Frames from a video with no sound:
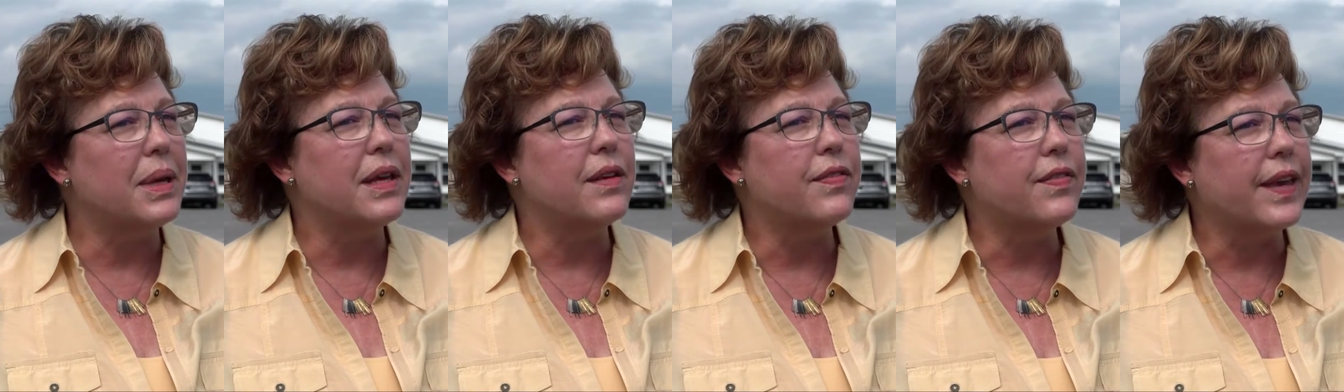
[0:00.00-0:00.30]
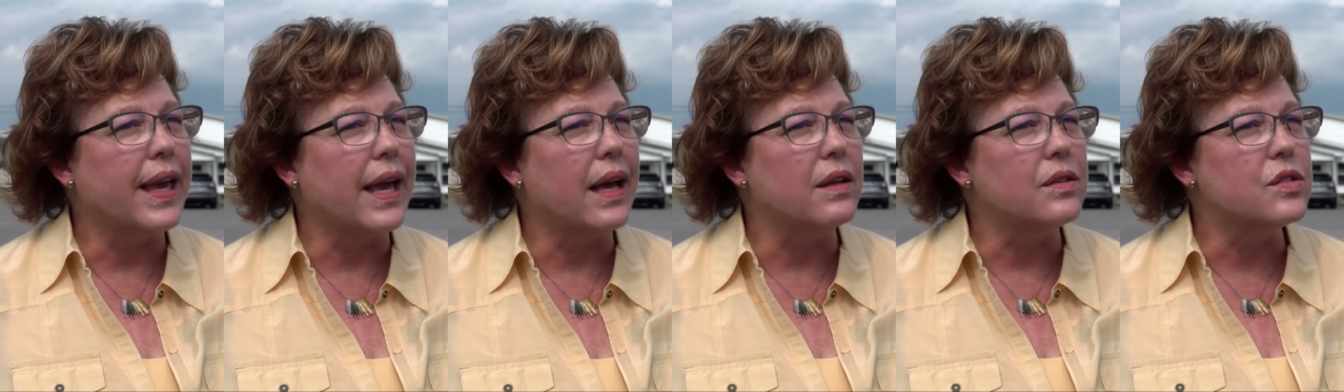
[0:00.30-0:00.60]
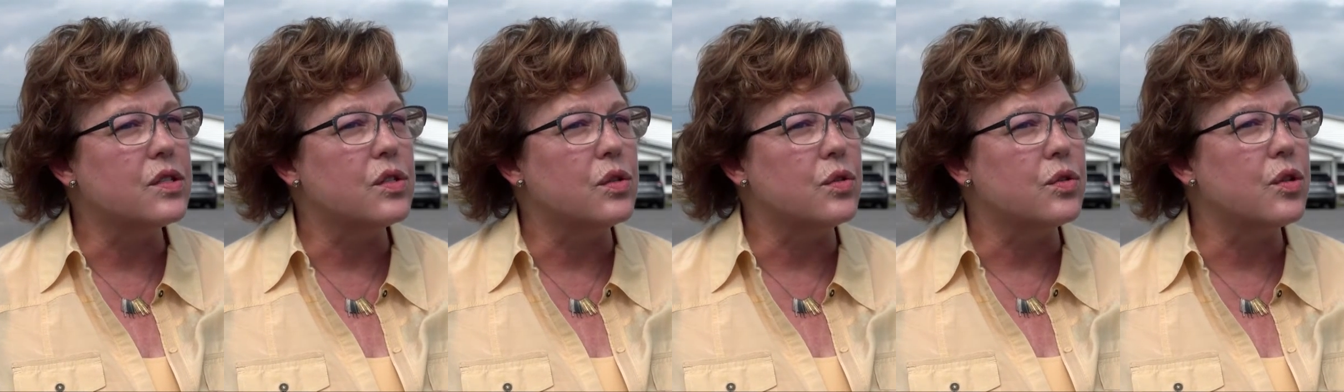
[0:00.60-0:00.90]
beef
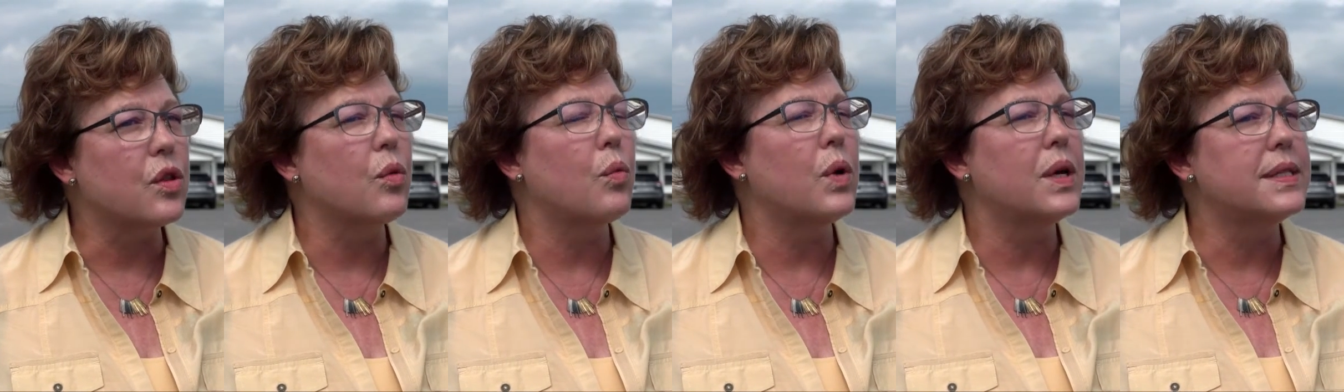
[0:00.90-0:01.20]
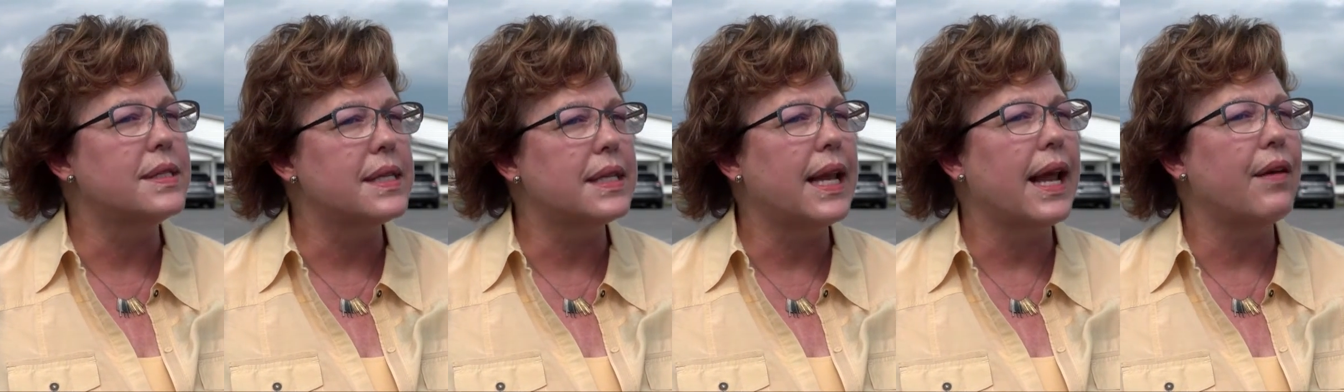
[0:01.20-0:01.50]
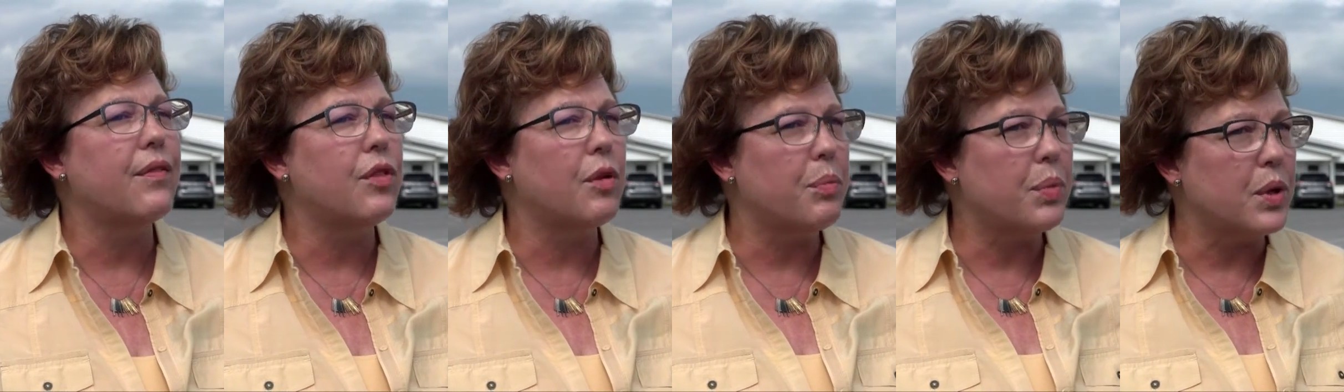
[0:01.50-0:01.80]
councils are the ones that
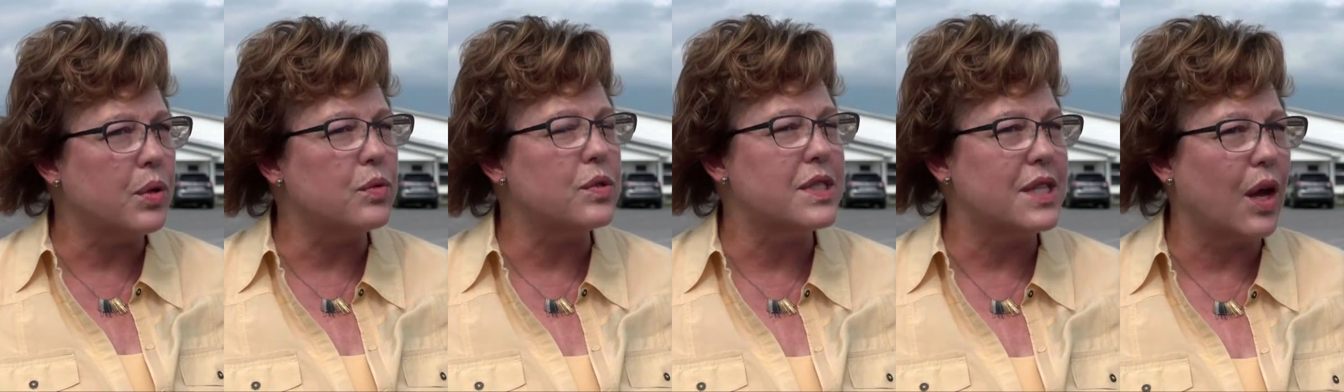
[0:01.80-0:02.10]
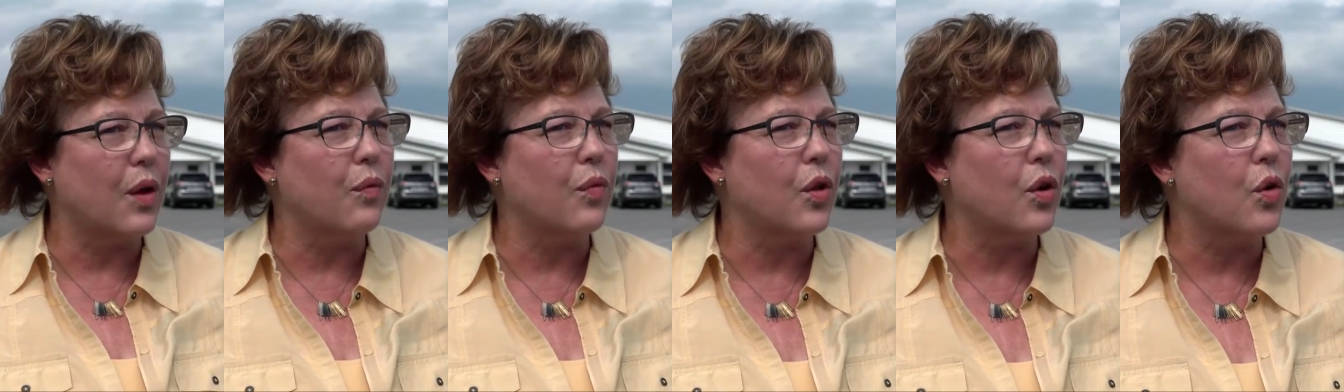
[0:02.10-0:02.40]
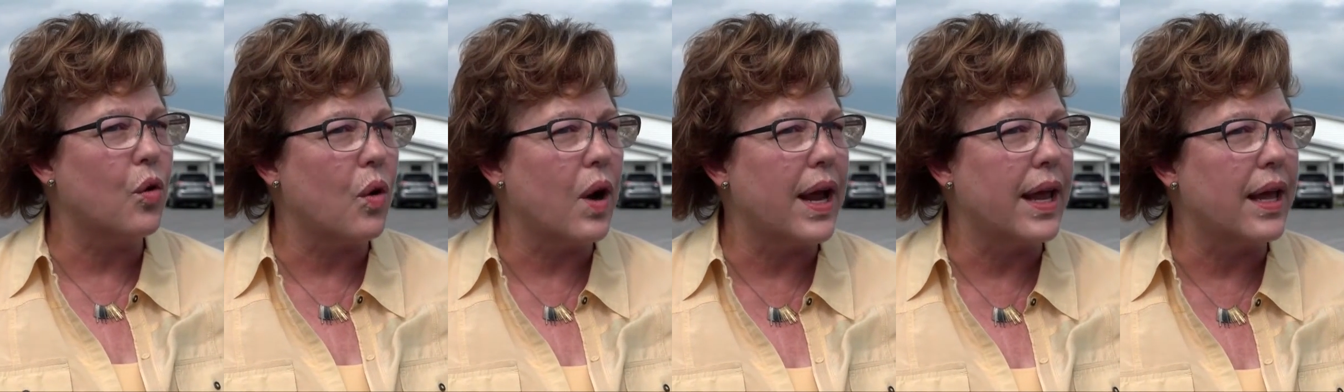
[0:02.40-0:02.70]
have the boots on the
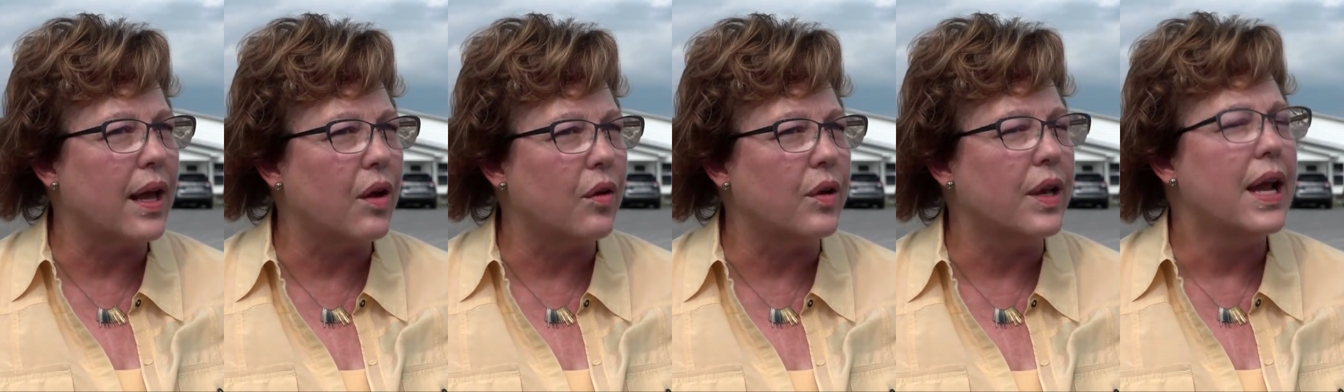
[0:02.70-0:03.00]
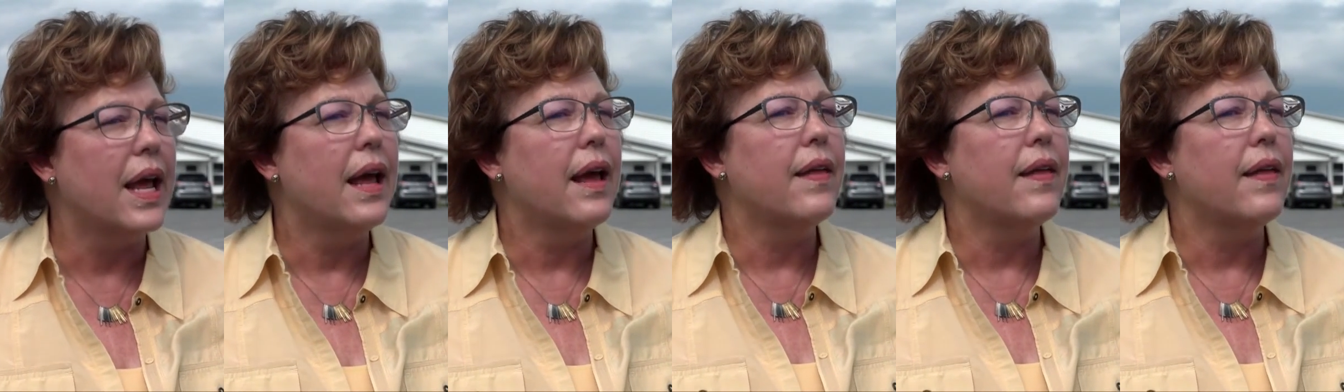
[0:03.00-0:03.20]
ground,